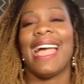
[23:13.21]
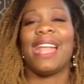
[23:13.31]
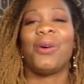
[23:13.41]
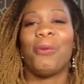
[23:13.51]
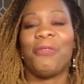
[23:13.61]

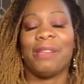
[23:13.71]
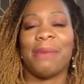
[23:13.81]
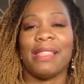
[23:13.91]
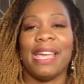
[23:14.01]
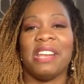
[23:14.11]
And hopefully
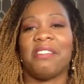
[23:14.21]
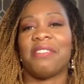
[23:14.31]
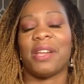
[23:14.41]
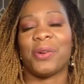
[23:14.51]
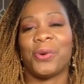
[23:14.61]
by the end of
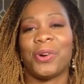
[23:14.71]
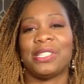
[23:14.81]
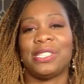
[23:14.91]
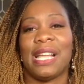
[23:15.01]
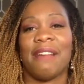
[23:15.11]
that
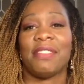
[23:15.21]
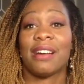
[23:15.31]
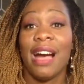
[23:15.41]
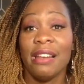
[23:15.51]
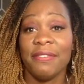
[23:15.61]
course, you'll have
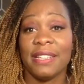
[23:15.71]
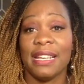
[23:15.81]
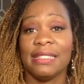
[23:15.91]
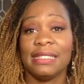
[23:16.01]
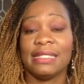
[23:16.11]
the
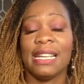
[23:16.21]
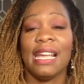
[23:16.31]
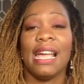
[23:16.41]
confidence